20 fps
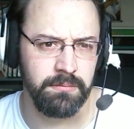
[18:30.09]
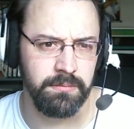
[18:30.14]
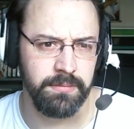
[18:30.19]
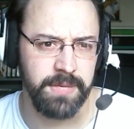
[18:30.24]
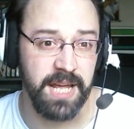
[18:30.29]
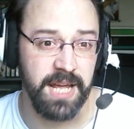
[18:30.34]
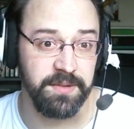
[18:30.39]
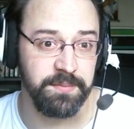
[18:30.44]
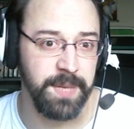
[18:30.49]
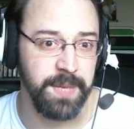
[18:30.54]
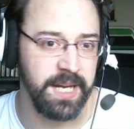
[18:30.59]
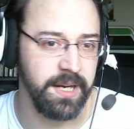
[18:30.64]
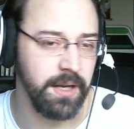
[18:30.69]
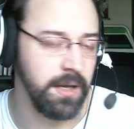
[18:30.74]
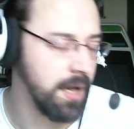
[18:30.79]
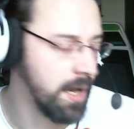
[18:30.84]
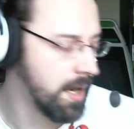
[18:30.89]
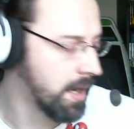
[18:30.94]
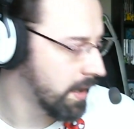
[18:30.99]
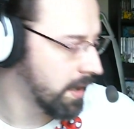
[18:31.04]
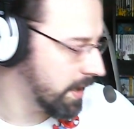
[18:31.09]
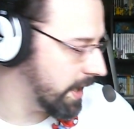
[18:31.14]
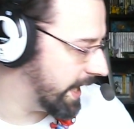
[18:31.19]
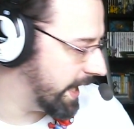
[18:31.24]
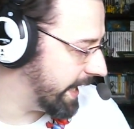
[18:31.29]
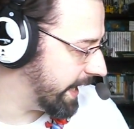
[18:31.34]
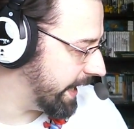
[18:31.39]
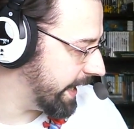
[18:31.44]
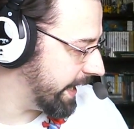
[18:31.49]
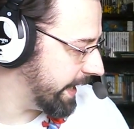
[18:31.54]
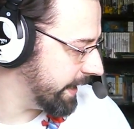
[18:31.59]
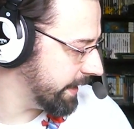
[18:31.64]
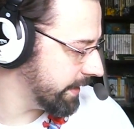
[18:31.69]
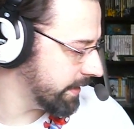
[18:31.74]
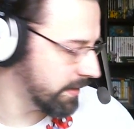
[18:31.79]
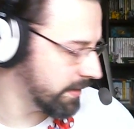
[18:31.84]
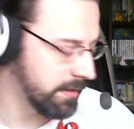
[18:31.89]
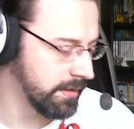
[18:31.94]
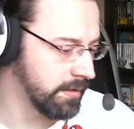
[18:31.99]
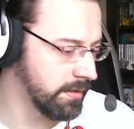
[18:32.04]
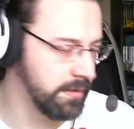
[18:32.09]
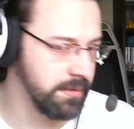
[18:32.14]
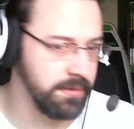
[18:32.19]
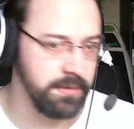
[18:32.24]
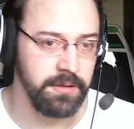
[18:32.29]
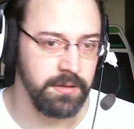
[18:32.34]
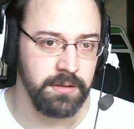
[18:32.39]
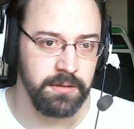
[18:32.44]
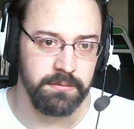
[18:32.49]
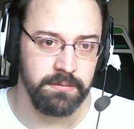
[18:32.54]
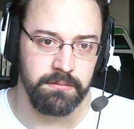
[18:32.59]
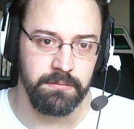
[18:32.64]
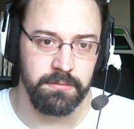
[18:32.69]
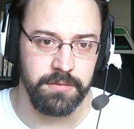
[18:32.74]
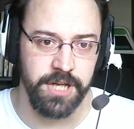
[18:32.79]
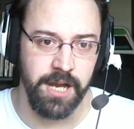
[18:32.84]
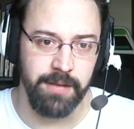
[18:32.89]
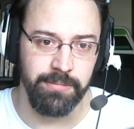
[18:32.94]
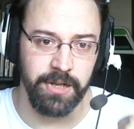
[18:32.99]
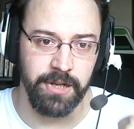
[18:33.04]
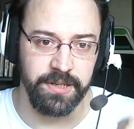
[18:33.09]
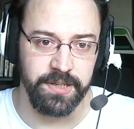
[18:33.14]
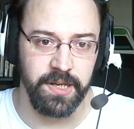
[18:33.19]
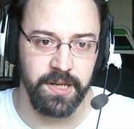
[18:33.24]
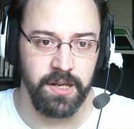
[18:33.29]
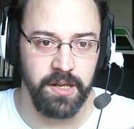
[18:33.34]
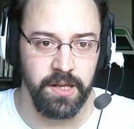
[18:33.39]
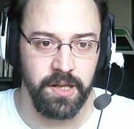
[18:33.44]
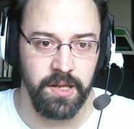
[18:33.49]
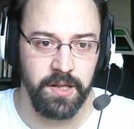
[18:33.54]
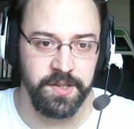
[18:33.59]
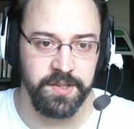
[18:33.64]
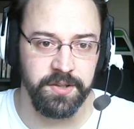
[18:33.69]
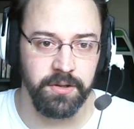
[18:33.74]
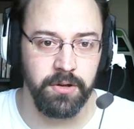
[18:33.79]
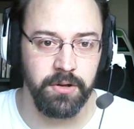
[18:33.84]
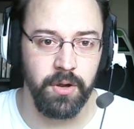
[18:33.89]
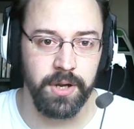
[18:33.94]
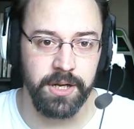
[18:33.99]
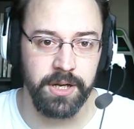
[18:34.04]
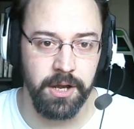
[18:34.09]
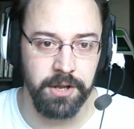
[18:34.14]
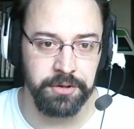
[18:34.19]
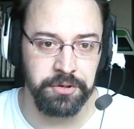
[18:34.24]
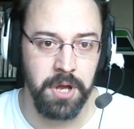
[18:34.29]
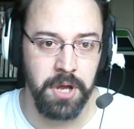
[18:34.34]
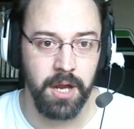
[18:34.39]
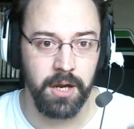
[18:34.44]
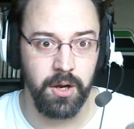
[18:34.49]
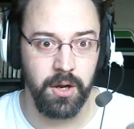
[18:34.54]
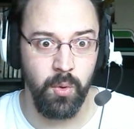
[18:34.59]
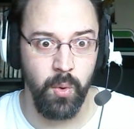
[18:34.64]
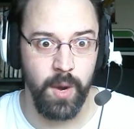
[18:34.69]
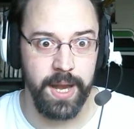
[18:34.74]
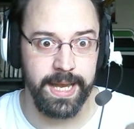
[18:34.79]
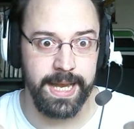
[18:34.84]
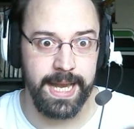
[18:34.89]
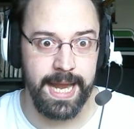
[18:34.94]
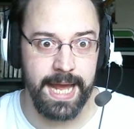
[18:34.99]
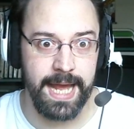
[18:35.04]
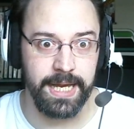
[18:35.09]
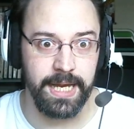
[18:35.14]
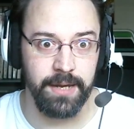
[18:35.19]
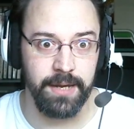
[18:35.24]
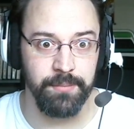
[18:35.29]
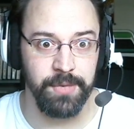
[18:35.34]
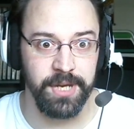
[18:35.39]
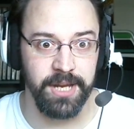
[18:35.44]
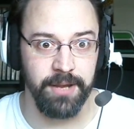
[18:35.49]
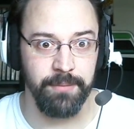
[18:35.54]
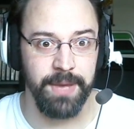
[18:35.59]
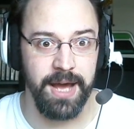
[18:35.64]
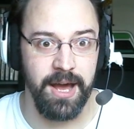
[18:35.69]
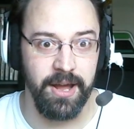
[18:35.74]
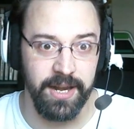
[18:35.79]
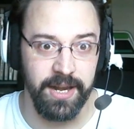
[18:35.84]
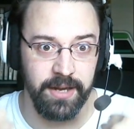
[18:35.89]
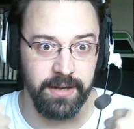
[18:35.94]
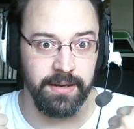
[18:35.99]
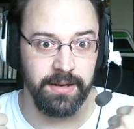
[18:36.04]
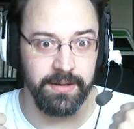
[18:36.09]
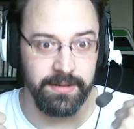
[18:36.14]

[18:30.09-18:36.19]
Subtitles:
Yes, beta. And Job Hunt. Still going on. Quit nagging me about it.